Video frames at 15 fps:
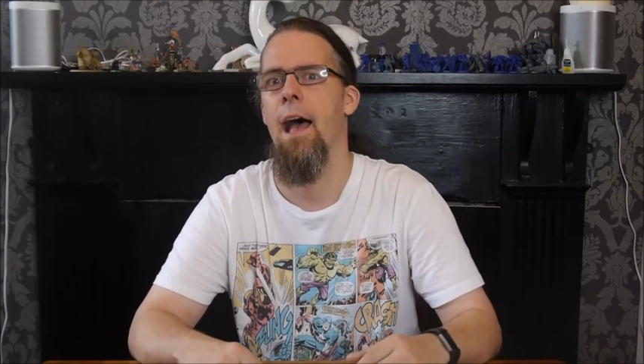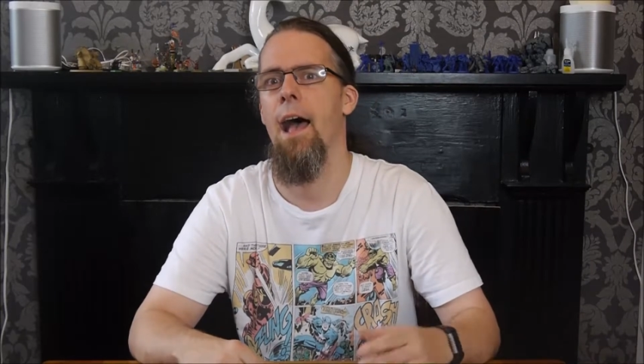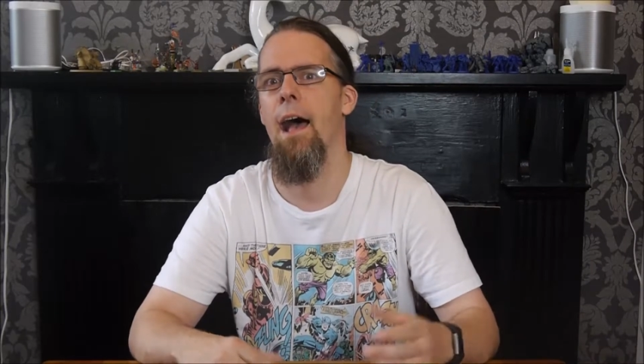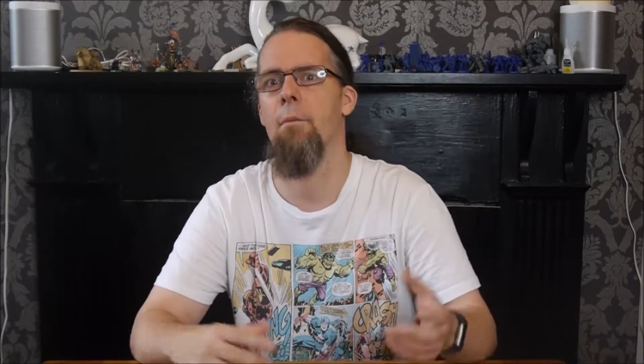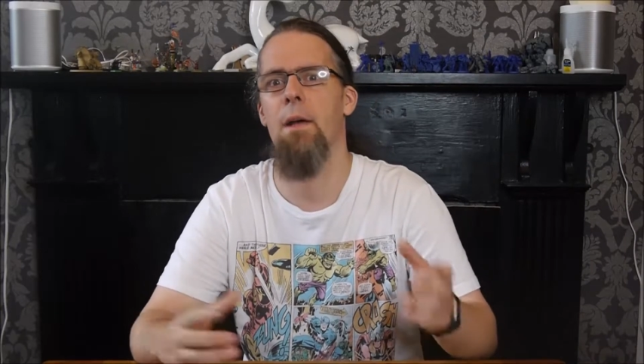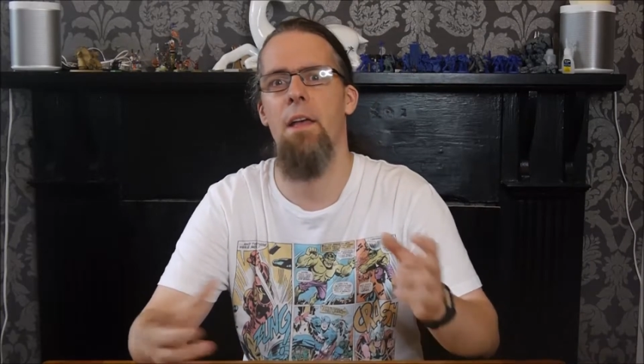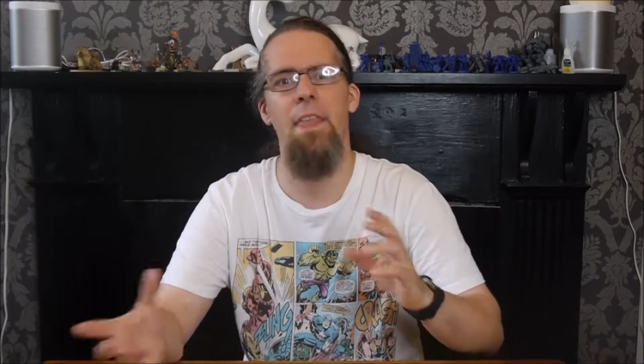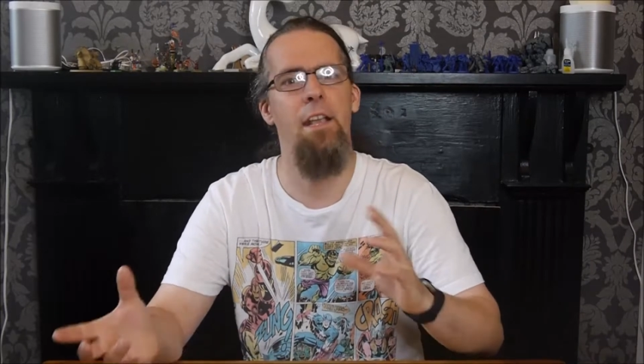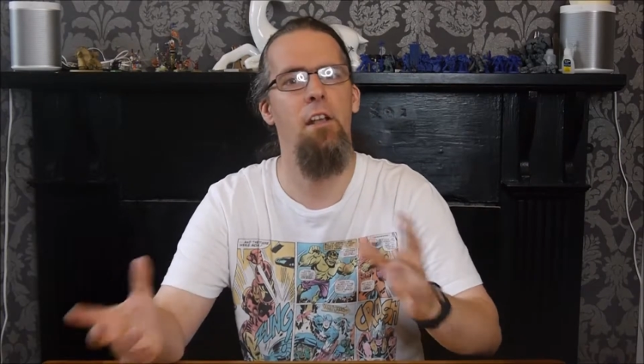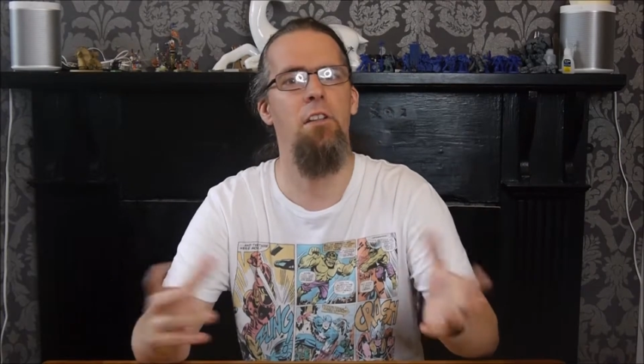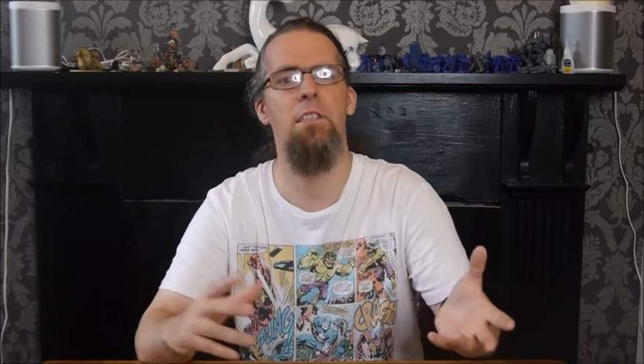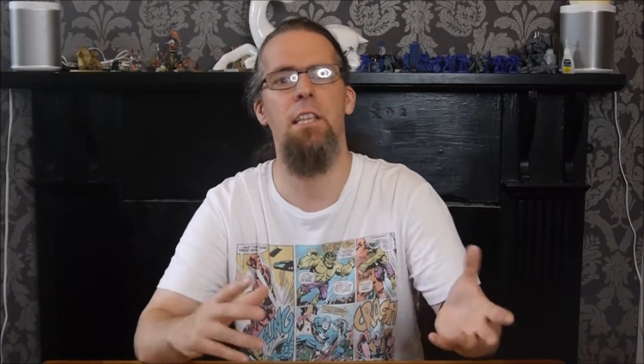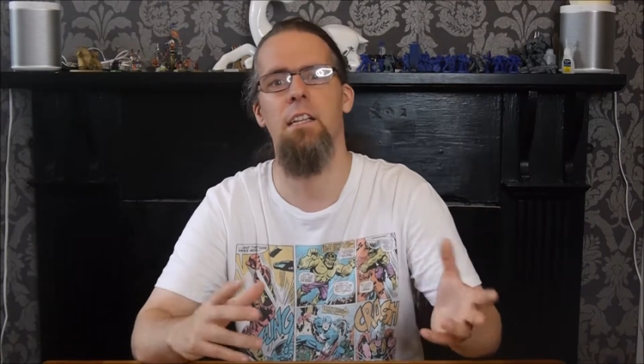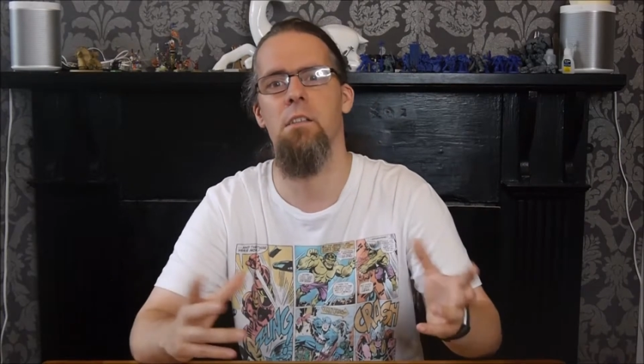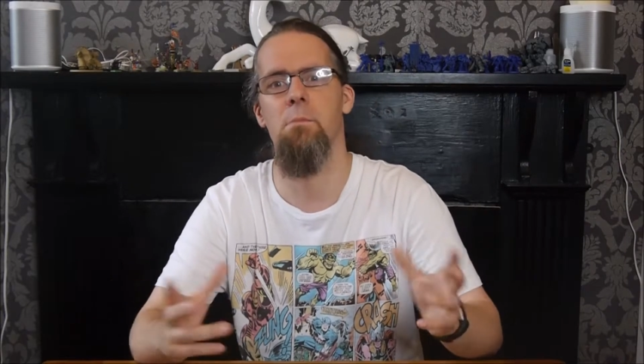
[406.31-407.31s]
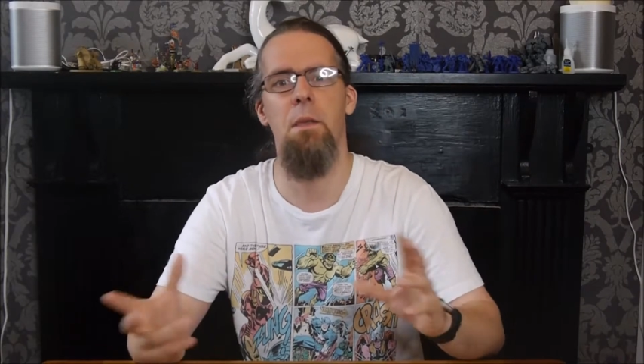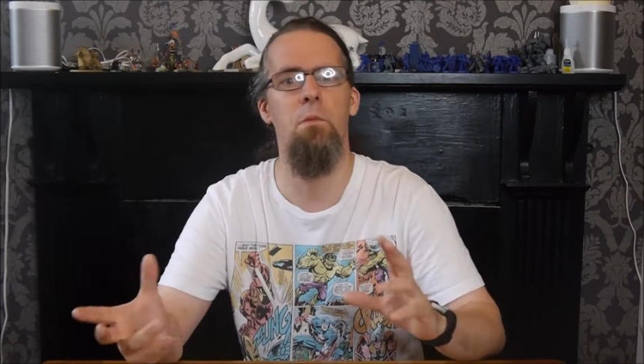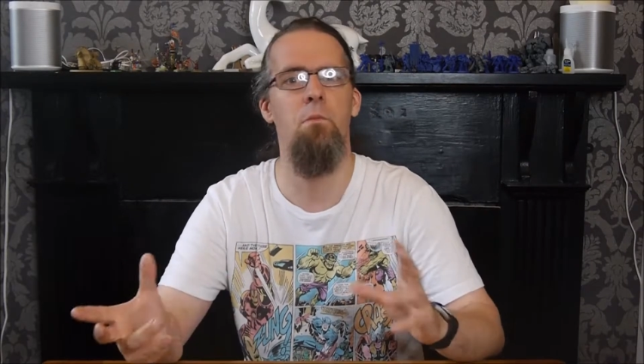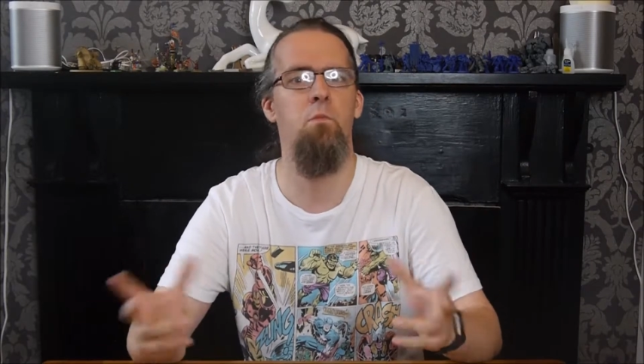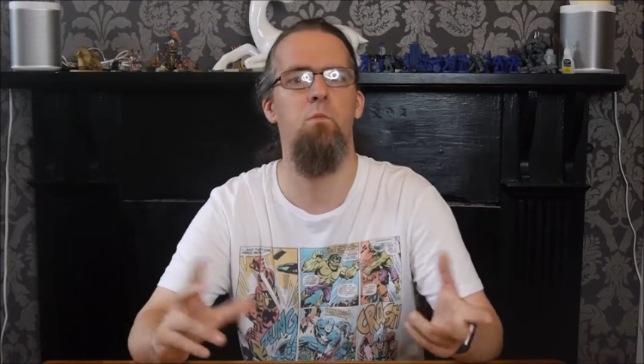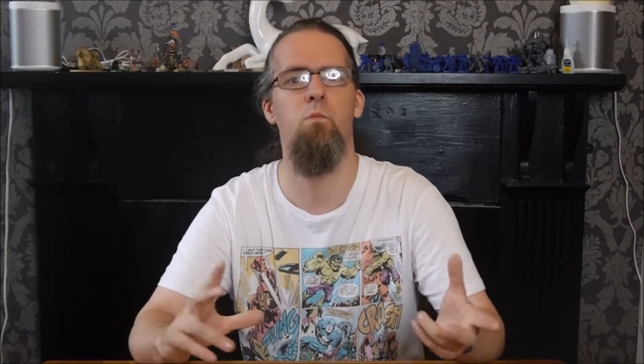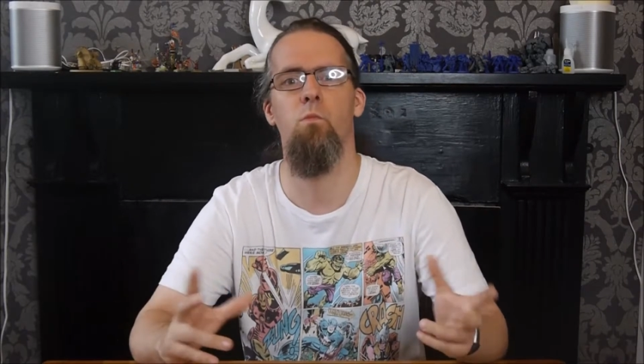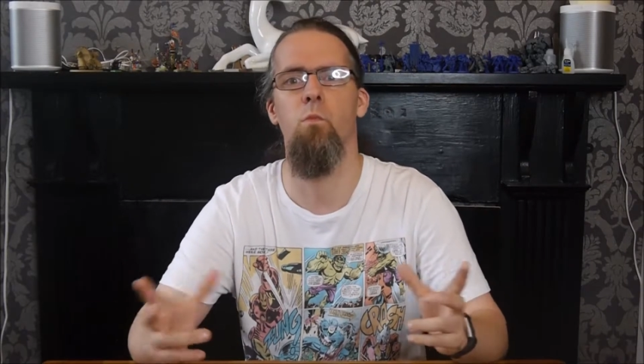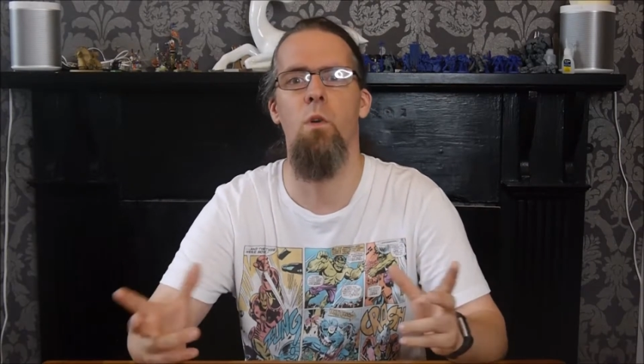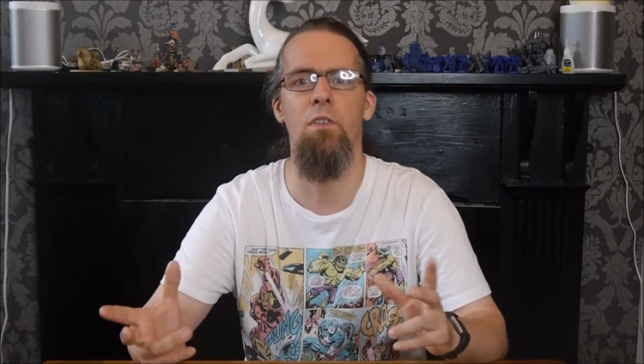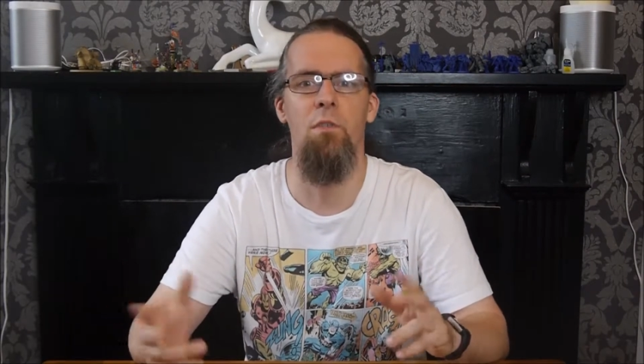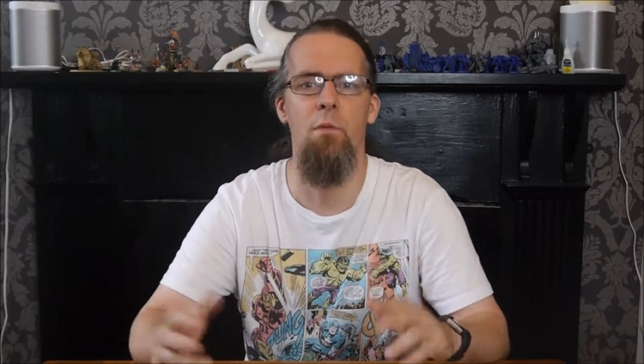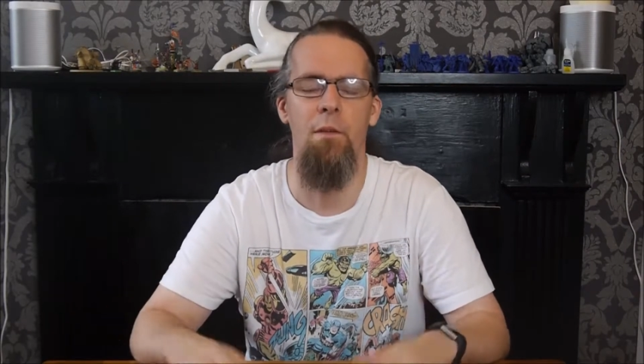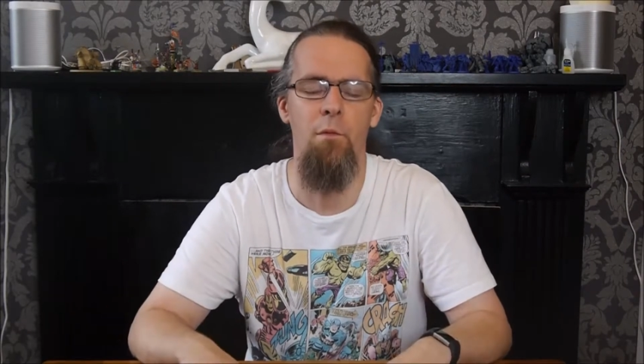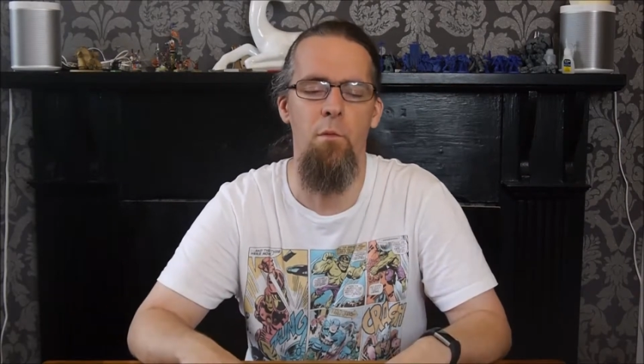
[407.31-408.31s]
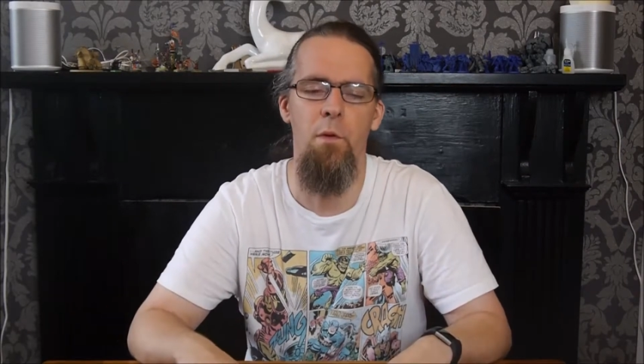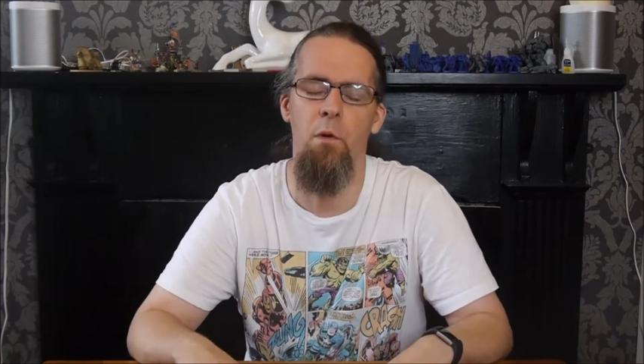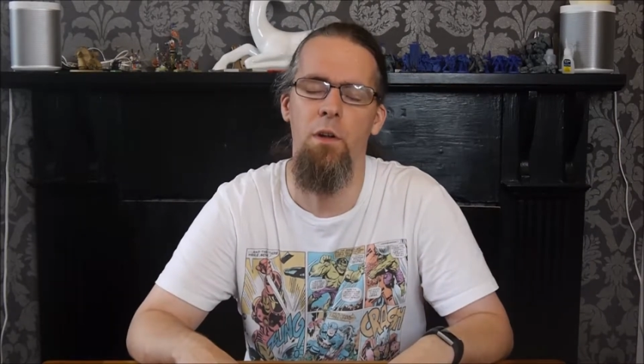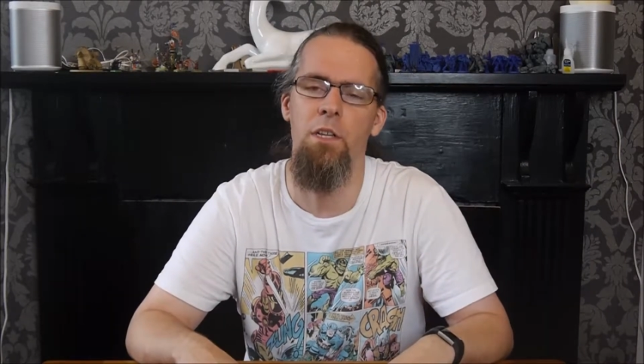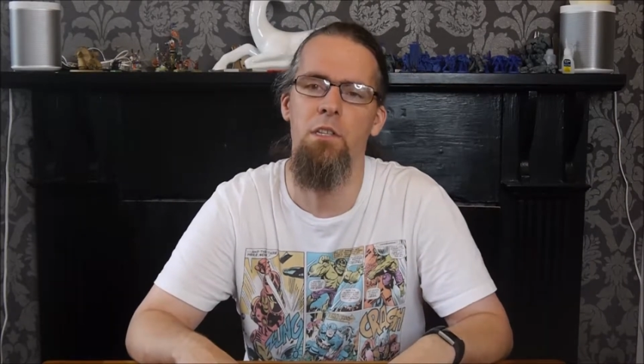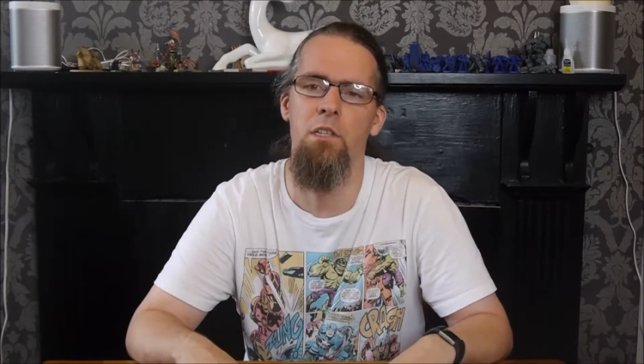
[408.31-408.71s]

and they contacted me wondering whether we wanted